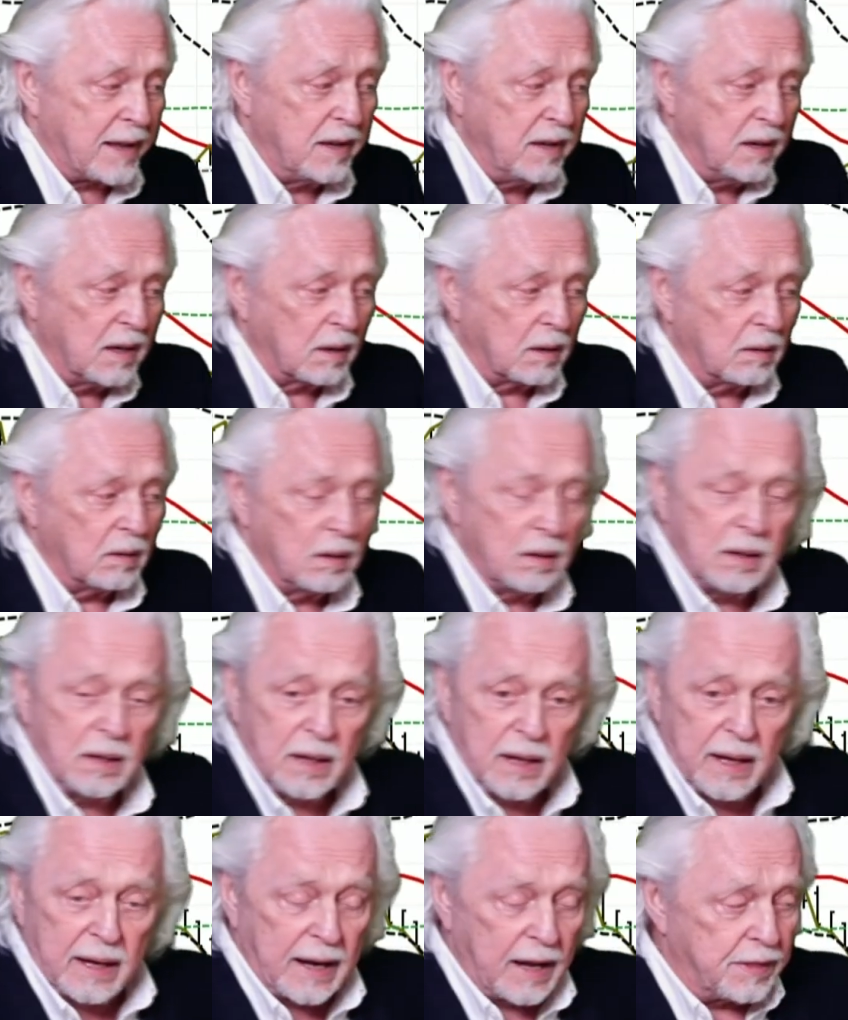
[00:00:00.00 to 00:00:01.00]
here,
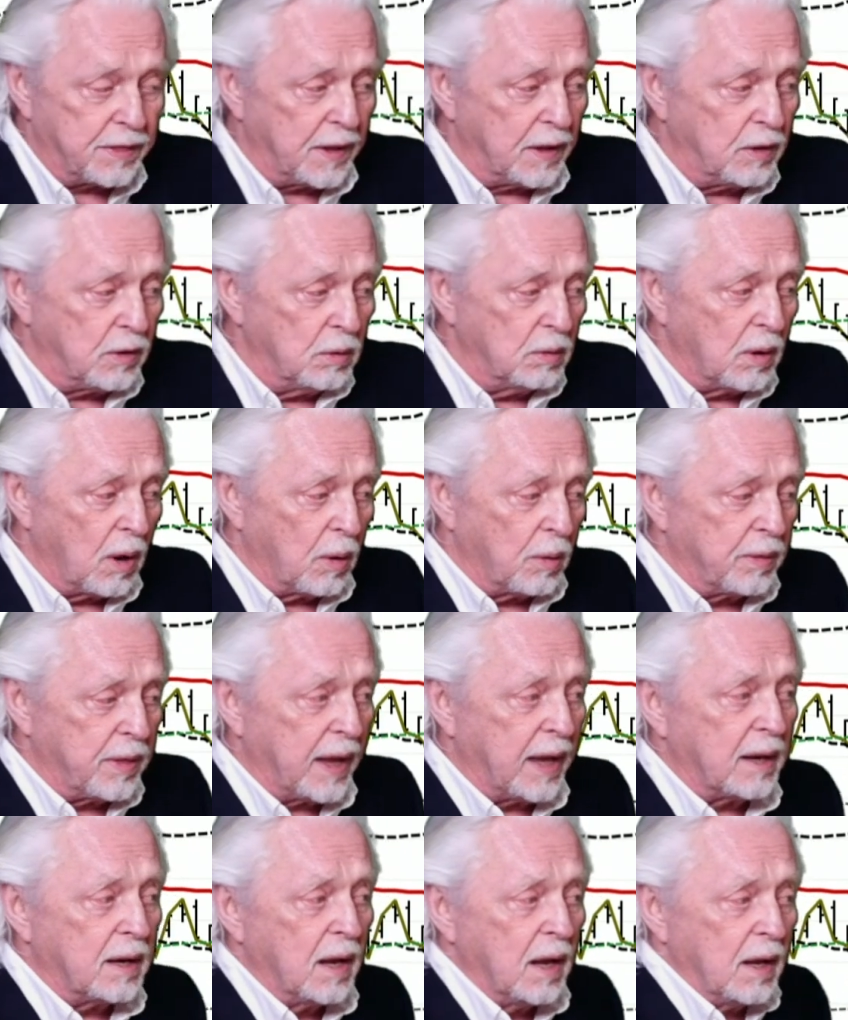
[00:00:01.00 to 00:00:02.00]
and I think you know
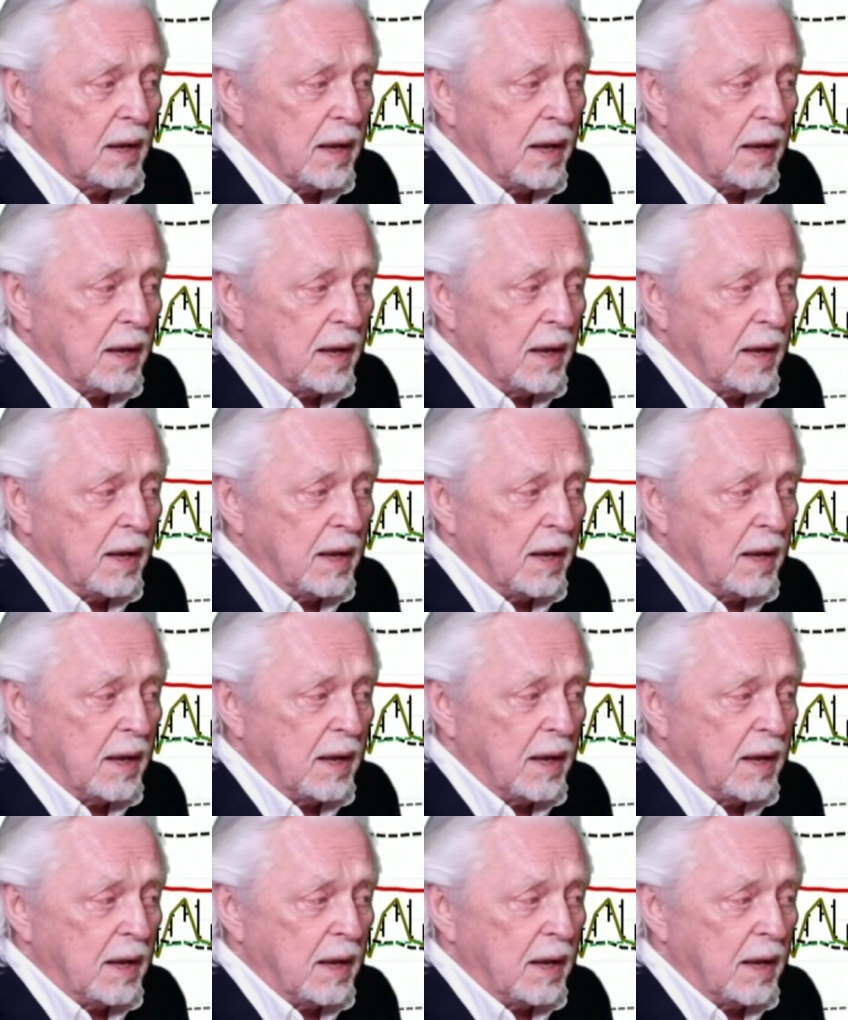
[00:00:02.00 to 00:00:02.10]
that.